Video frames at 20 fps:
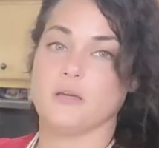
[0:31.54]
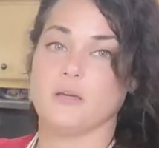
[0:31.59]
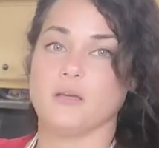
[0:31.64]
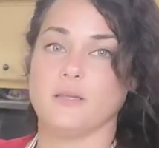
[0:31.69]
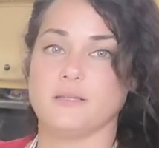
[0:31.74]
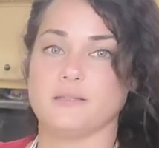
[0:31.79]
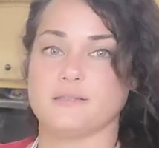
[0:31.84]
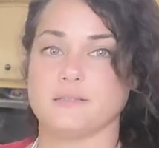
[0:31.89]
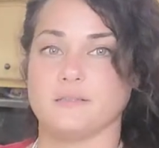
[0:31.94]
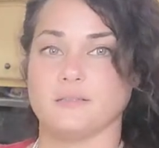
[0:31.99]

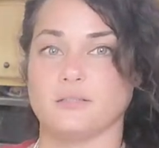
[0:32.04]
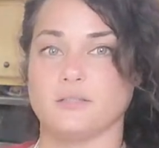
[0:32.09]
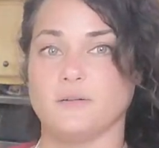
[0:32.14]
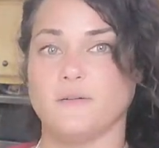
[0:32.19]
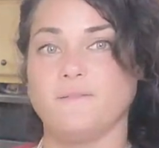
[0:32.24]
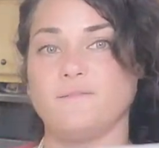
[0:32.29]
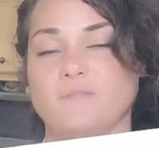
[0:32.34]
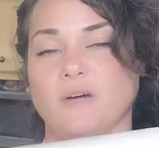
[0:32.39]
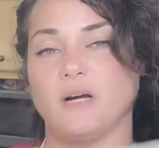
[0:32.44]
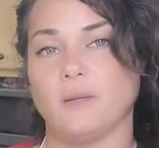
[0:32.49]
it's a little
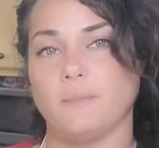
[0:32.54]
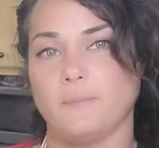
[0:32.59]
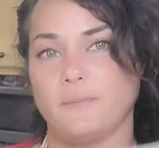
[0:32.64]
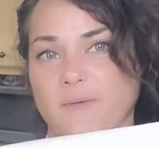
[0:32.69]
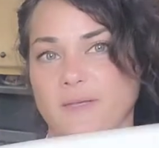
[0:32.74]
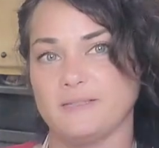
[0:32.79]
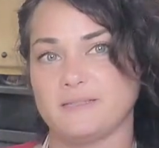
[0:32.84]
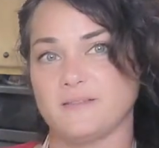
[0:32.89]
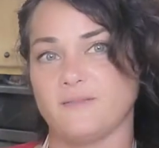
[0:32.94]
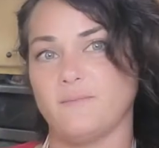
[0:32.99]

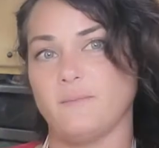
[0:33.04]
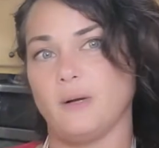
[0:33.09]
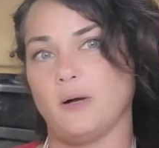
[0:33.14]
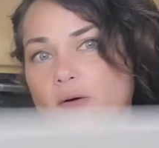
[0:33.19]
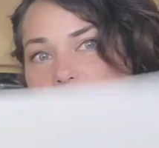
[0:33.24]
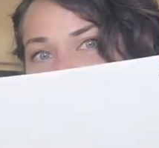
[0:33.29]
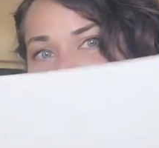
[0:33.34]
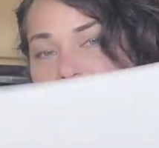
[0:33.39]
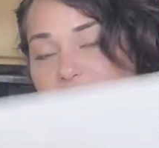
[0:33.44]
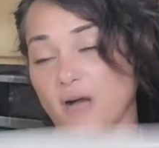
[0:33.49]
piece of
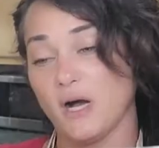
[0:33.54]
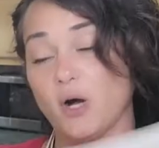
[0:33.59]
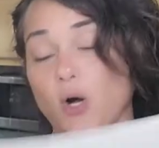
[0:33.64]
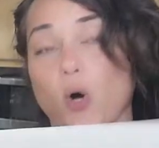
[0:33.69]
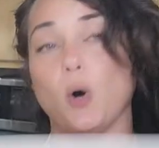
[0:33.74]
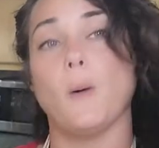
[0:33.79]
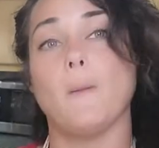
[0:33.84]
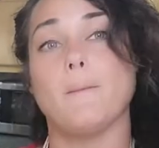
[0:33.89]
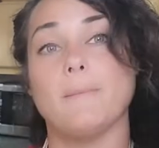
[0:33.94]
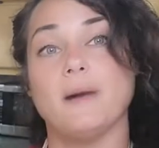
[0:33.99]

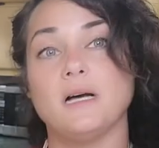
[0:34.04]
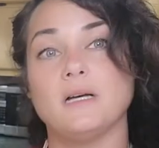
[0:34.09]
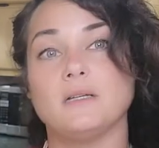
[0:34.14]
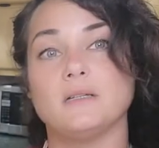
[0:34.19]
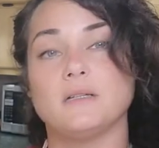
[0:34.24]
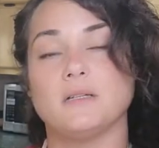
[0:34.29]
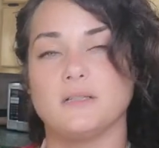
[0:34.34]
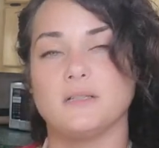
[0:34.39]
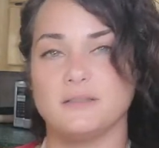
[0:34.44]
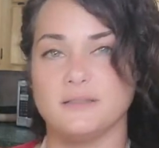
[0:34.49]
foam,
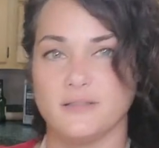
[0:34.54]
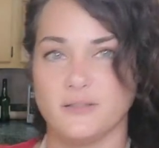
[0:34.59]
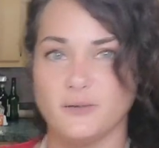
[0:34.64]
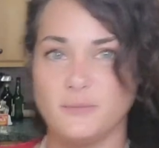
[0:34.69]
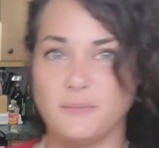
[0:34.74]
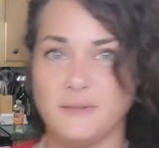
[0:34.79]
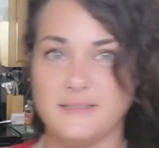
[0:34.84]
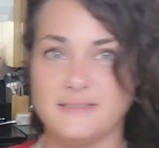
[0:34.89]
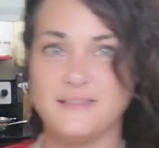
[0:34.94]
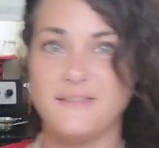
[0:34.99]
a little
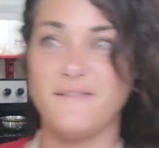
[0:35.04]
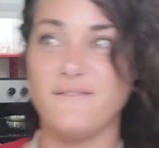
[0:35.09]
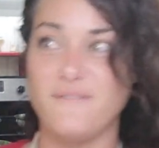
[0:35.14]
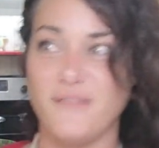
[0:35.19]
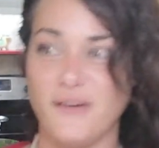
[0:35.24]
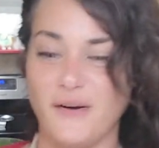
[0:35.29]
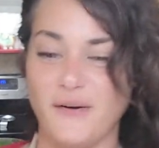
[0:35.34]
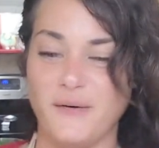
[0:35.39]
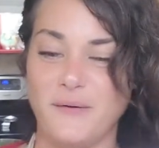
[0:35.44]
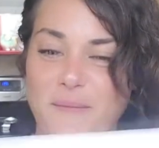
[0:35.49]
piece of
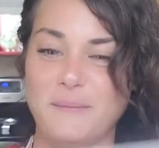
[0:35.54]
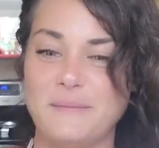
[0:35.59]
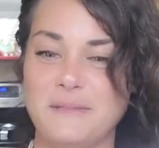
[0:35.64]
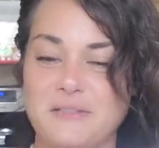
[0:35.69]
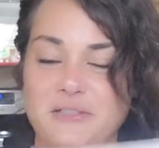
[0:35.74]
foam